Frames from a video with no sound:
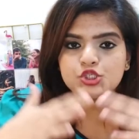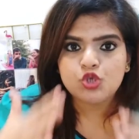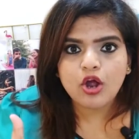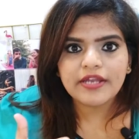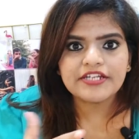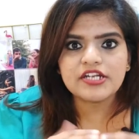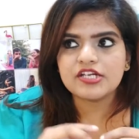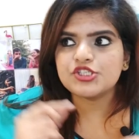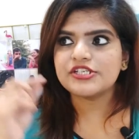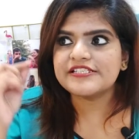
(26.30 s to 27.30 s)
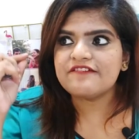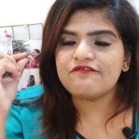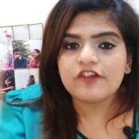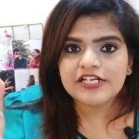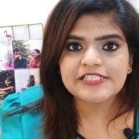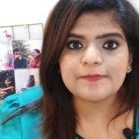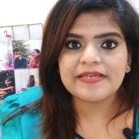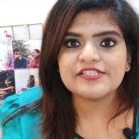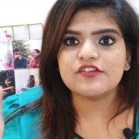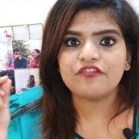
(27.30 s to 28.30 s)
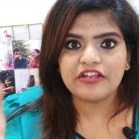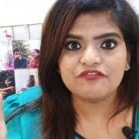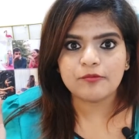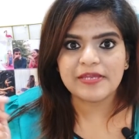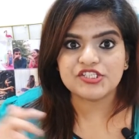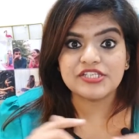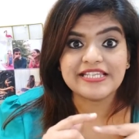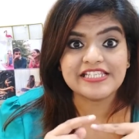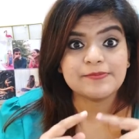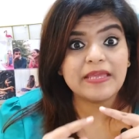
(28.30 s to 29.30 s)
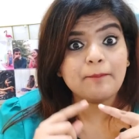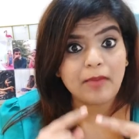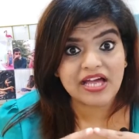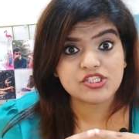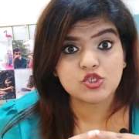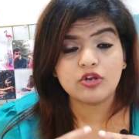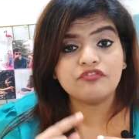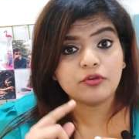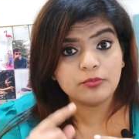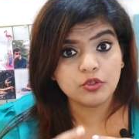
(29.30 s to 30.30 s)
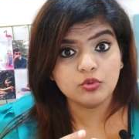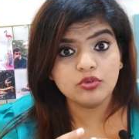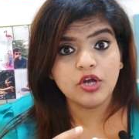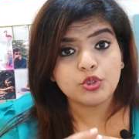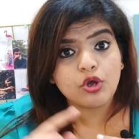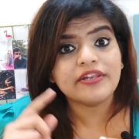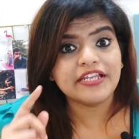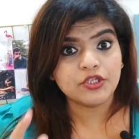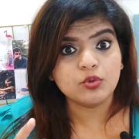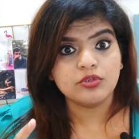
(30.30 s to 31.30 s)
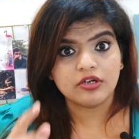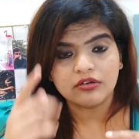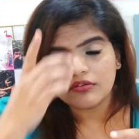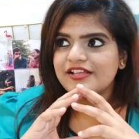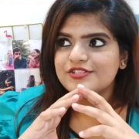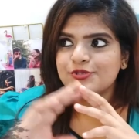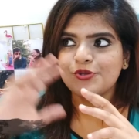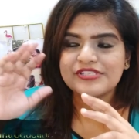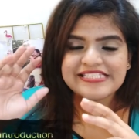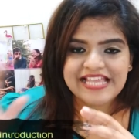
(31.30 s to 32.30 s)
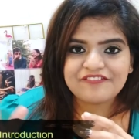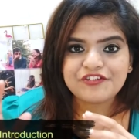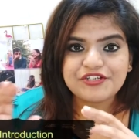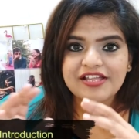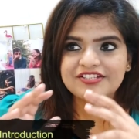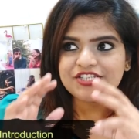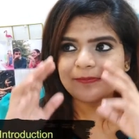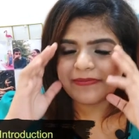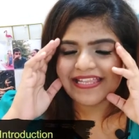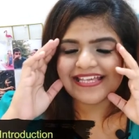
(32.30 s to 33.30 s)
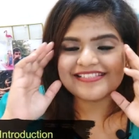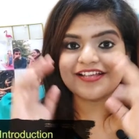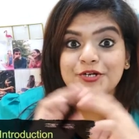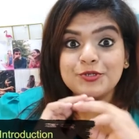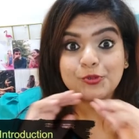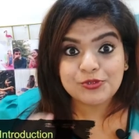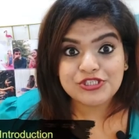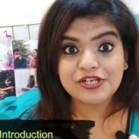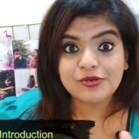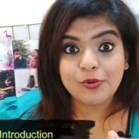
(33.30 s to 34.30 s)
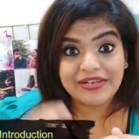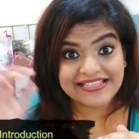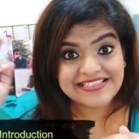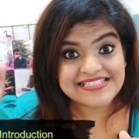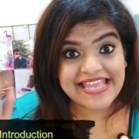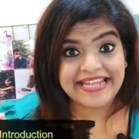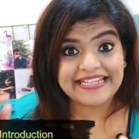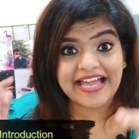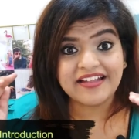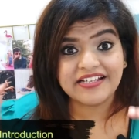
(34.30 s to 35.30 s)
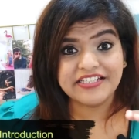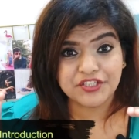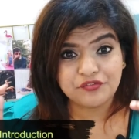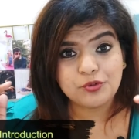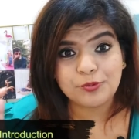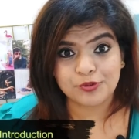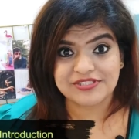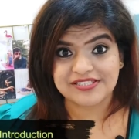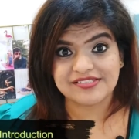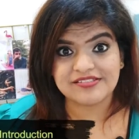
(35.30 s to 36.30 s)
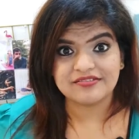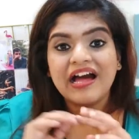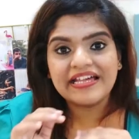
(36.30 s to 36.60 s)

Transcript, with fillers: A strong introduction is the first piece of information that is being passed on from you to your recruiter. So your self-introduction plays a crucial role in this entire interview process.